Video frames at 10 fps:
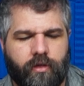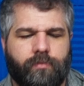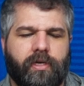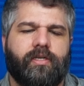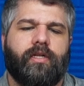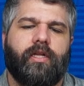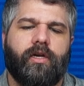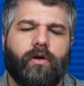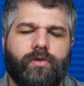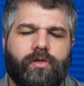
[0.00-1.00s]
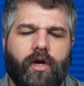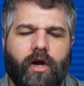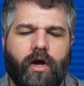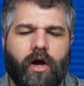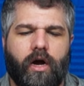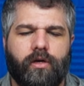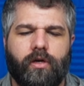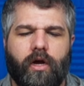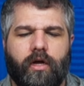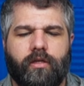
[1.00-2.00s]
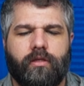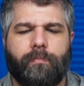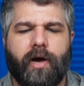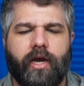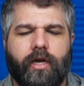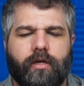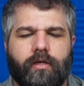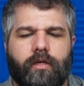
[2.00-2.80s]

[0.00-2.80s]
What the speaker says: This basically goes on the bike.